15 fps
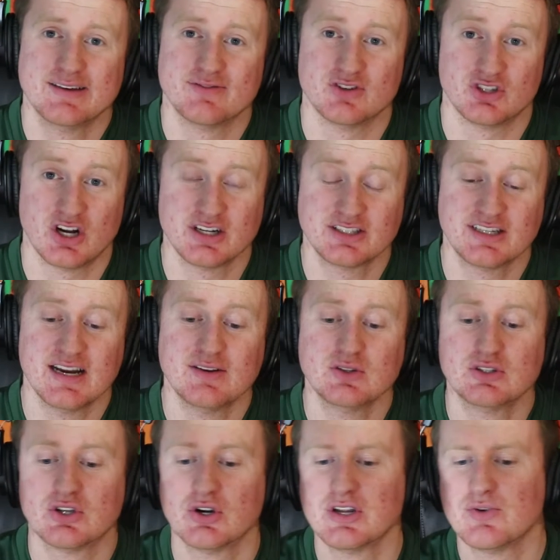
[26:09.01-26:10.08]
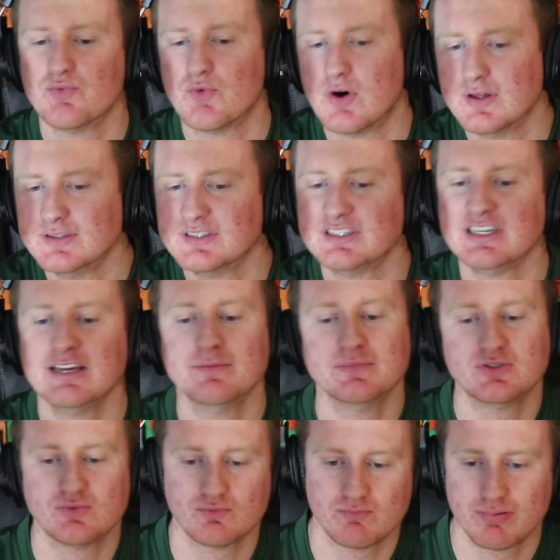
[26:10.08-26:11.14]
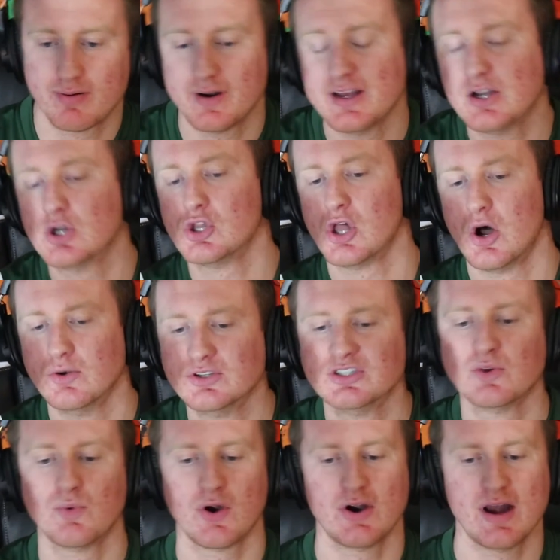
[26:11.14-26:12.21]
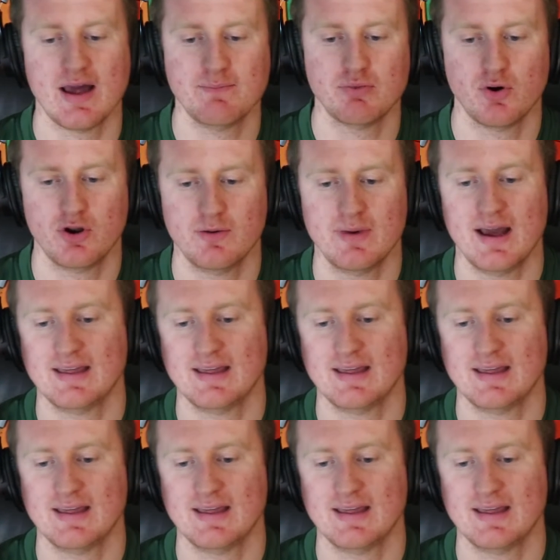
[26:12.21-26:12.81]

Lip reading: For touchdowns, 31 seems pretty close to where I'd put him.